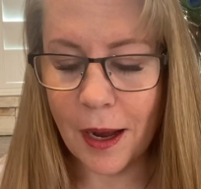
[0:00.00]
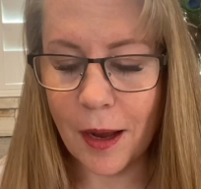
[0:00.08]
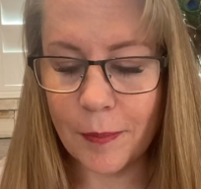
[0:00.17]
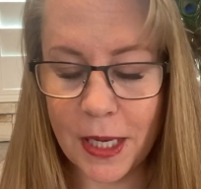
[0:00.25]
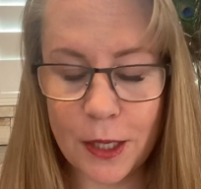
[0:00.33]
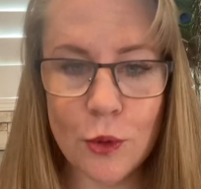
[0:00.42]

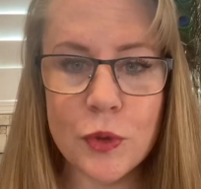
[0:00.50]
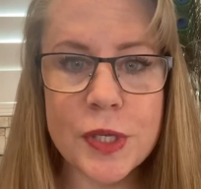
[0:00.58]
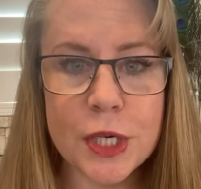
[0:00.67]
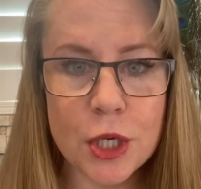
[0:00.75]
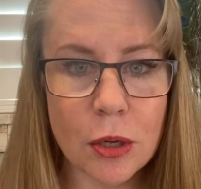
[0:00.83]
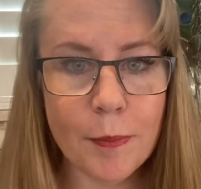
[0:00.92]
He used
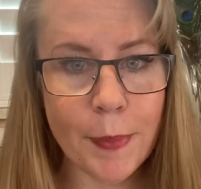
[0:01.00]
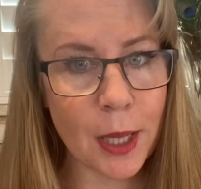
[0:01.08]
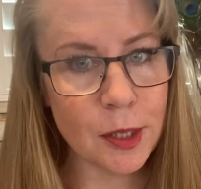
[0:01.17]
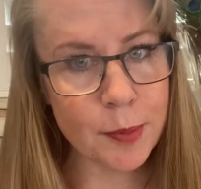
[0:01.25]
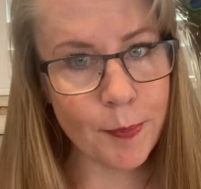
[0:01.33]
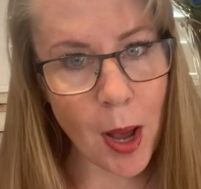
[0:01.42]
the term
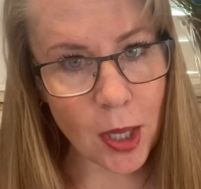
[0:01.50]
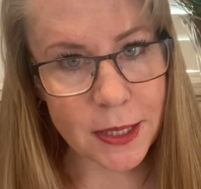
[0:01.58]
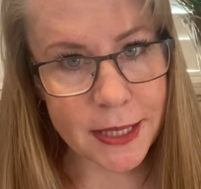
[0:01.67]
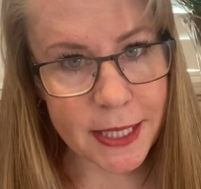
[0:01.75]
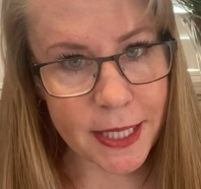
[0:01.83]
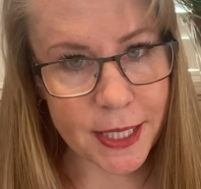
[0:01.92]
Bell's
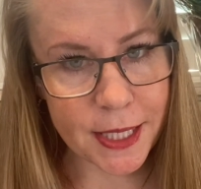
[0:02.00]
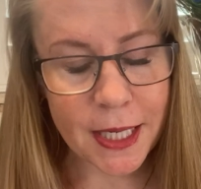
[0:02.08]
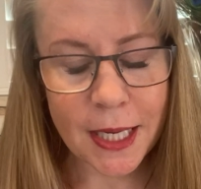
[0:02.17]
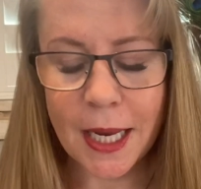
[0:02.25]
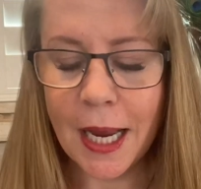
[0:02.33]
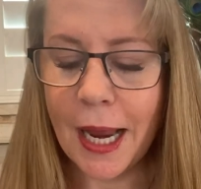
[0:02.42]
palsy,
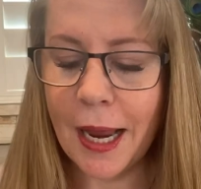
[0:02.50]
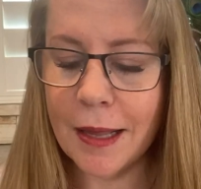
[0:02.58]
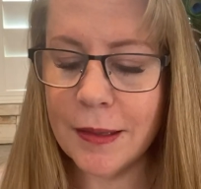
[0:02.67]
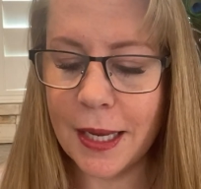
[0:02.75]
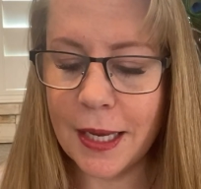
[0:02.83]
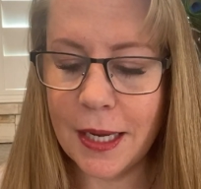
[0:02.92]

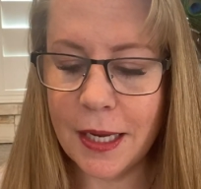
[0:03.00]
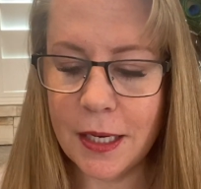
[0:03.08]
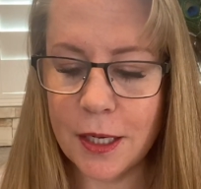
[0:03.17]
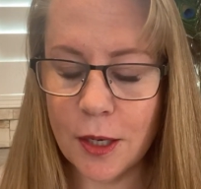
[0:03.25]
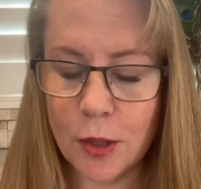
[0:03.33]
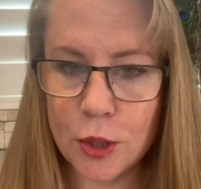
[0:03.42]
and that he,
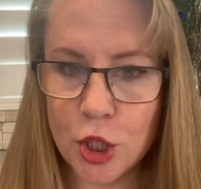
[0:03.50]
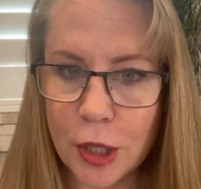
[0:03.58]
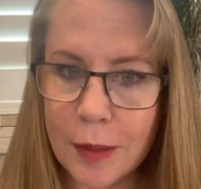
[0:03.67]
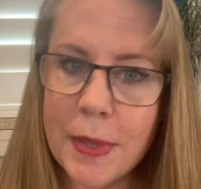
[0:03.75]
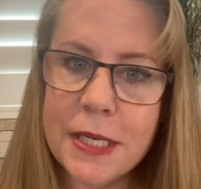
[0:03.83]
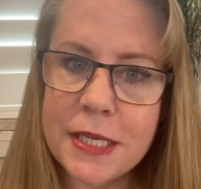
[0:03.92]
you know, took
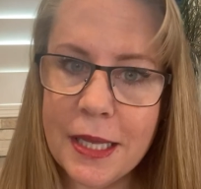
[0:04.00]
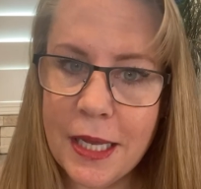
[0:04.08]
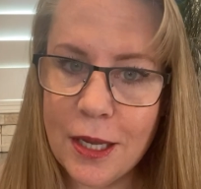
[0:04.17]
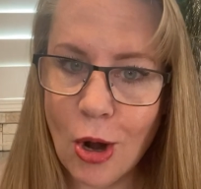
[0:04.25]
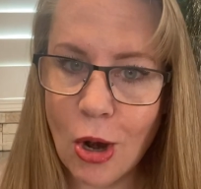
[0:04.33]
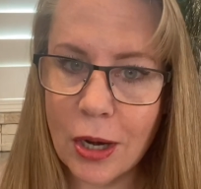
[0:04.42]
him into
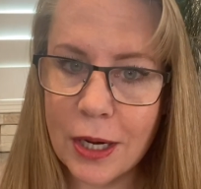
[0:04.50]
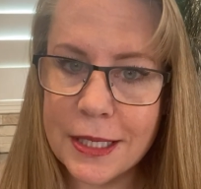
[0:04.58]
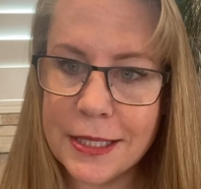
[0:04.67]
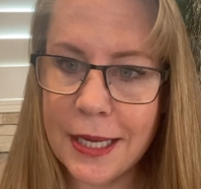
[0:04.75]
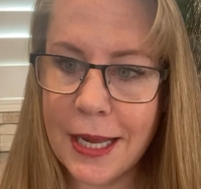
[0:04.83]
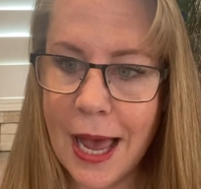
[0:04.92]
the ER
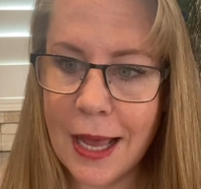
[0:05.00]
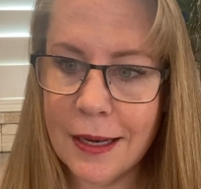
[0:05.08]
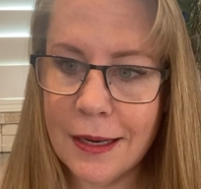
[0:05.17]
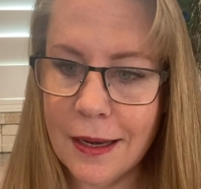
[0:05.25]
because he had